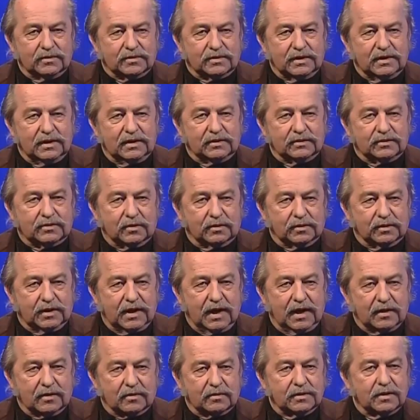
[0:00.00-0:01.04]
news in certain
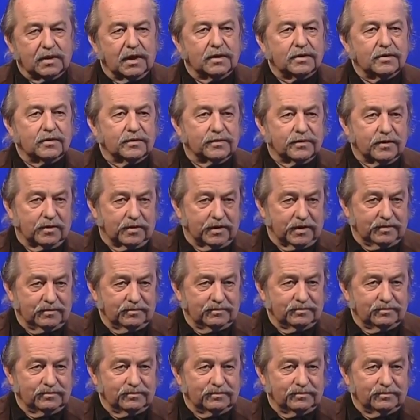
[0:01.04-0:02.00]
categories, under thirty.